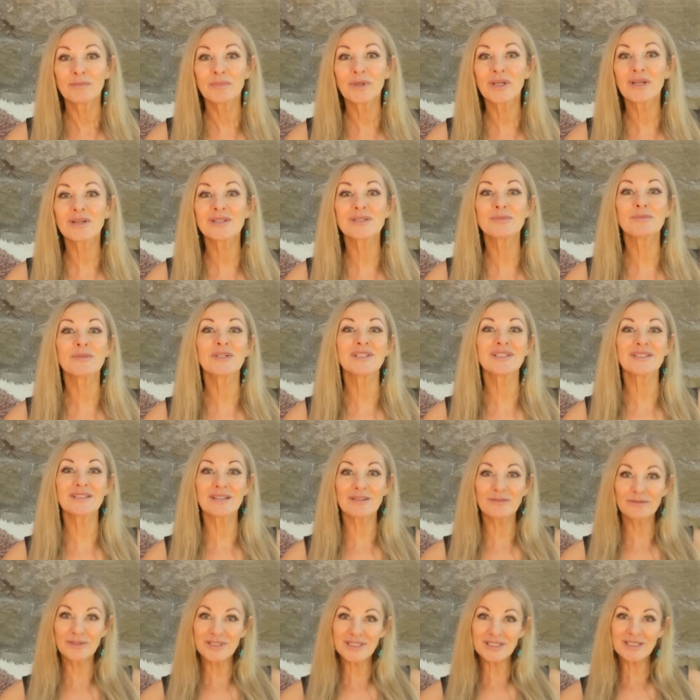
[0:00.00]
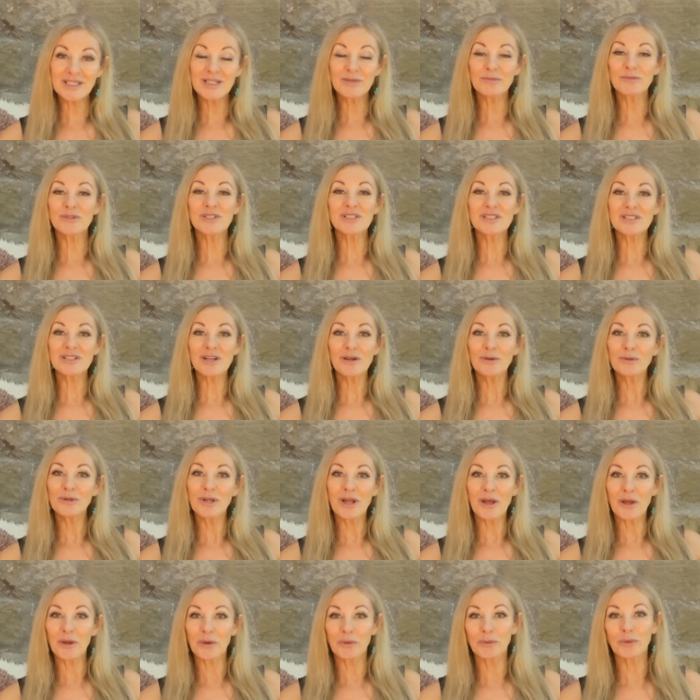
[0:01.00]
because my self esteem was so
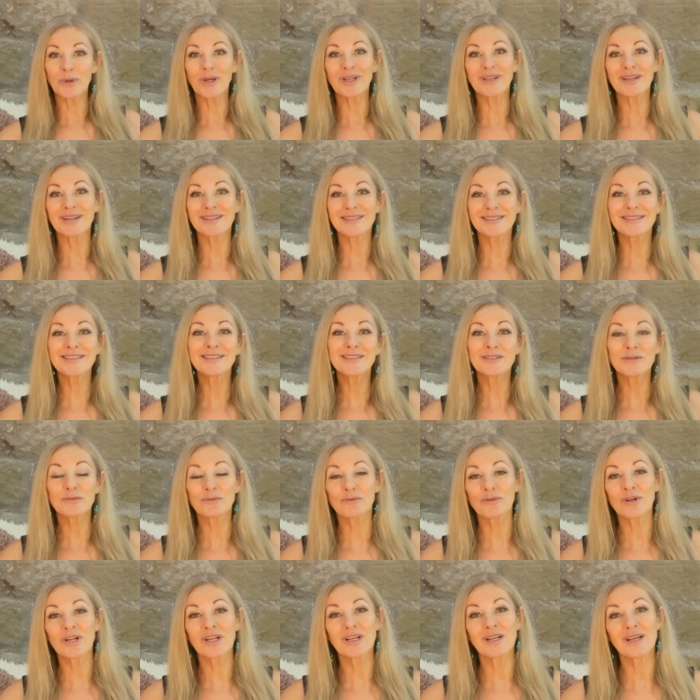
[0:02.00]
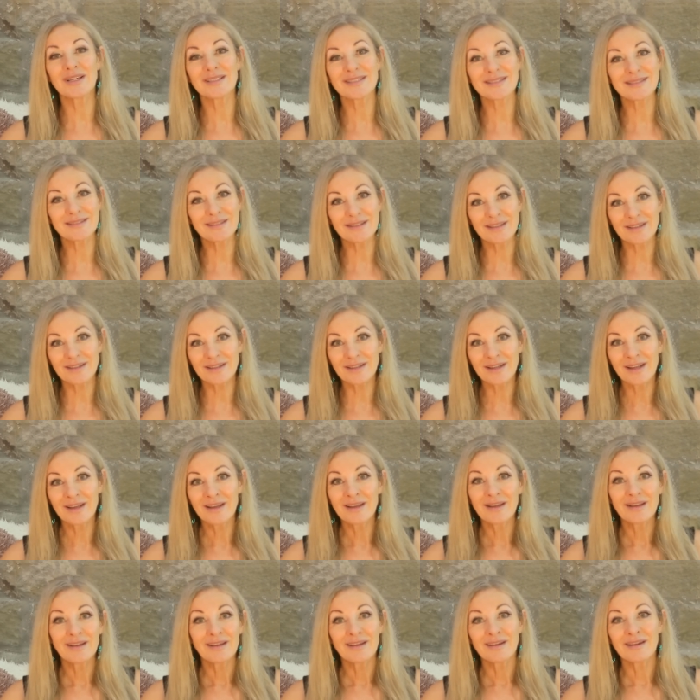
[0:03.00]
low and I didn't realise that
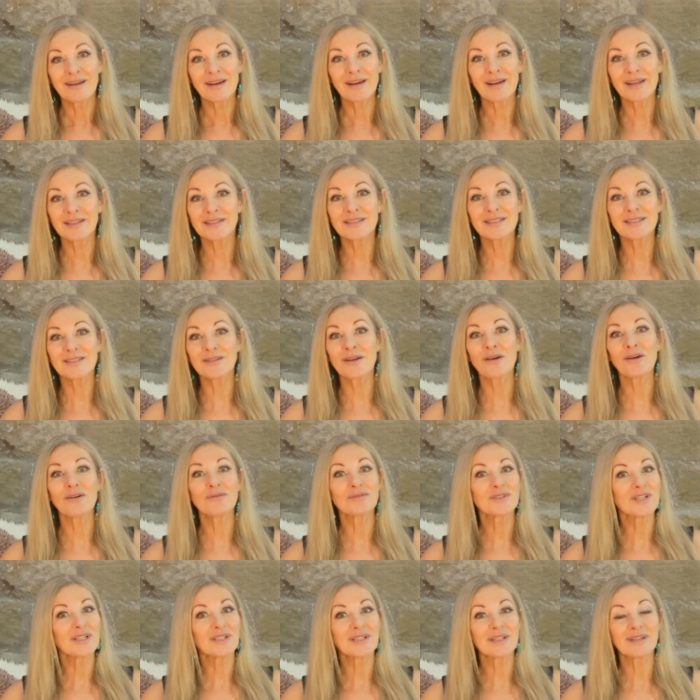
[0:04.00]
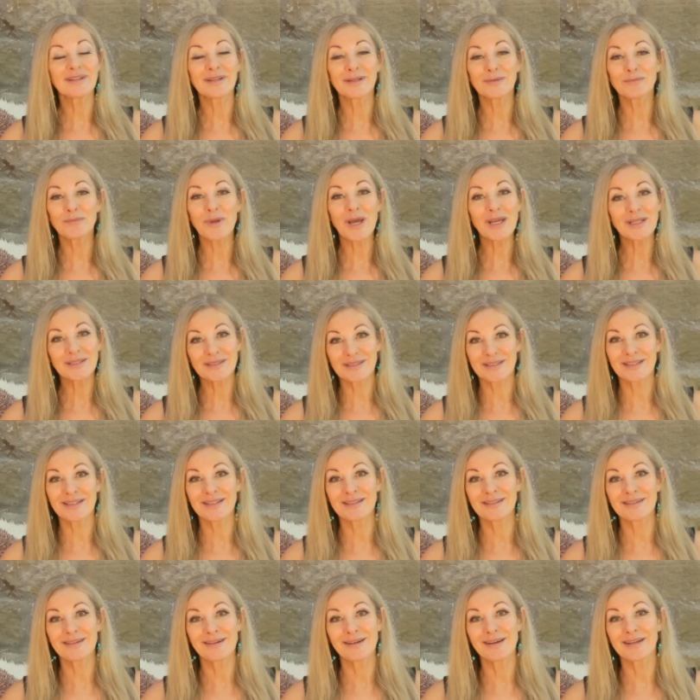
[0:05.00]
I deserved anything
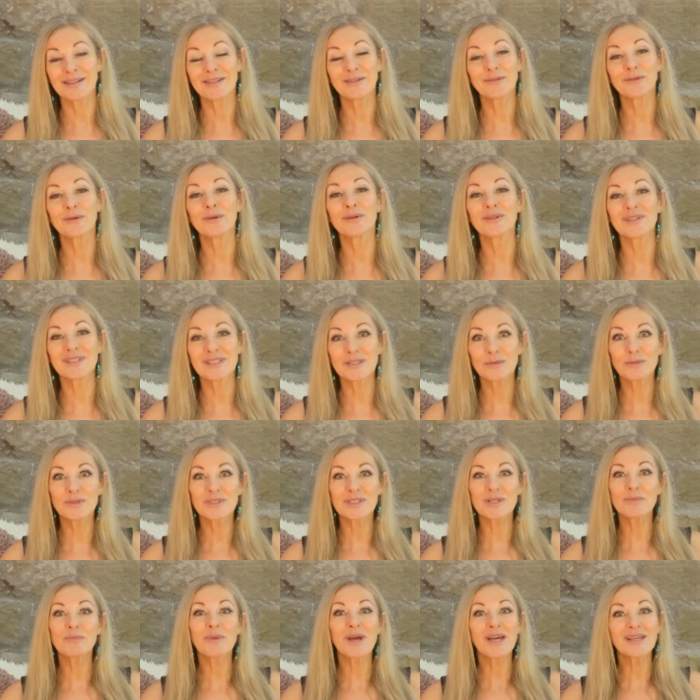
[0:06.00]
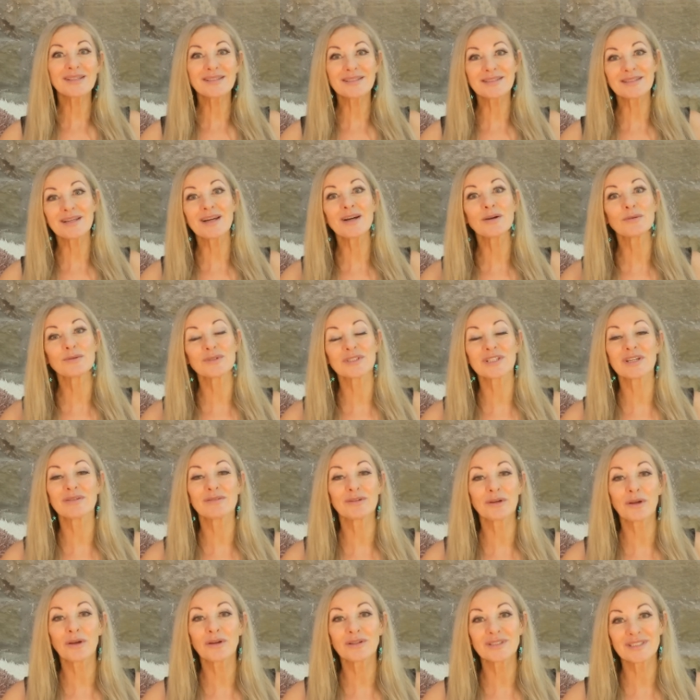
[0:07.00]
better. I thought this was the best I was
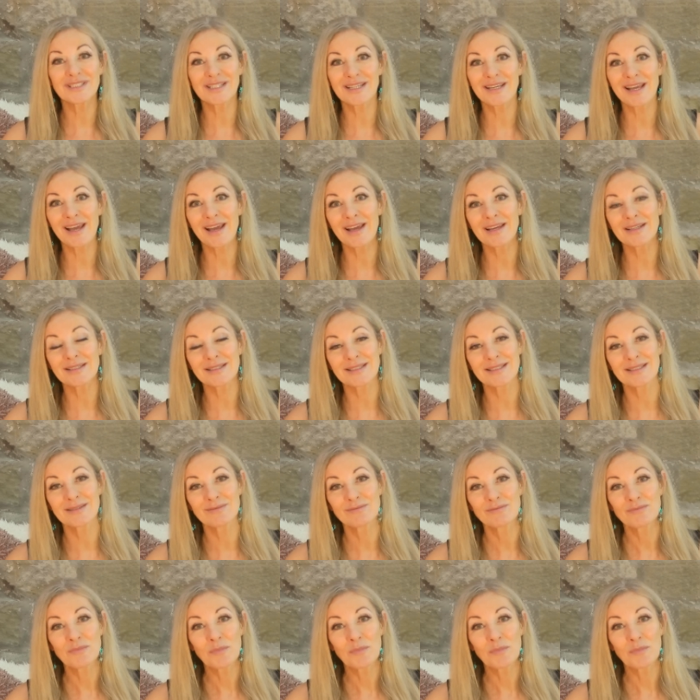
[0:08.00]
ever going to get.